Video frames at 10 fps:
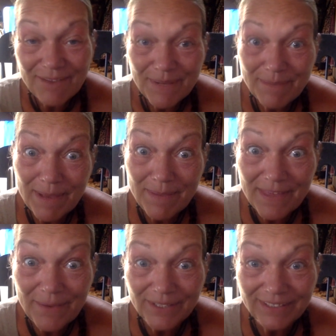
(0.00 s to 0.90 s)
but maybe
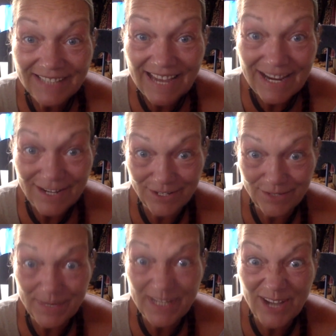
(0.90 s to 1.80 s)
they will today because there's
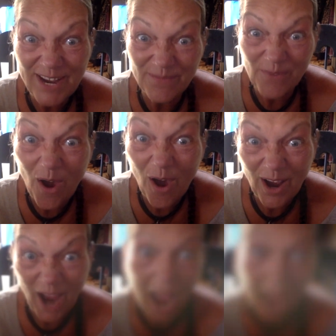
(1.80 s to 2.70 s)
a big giant frog.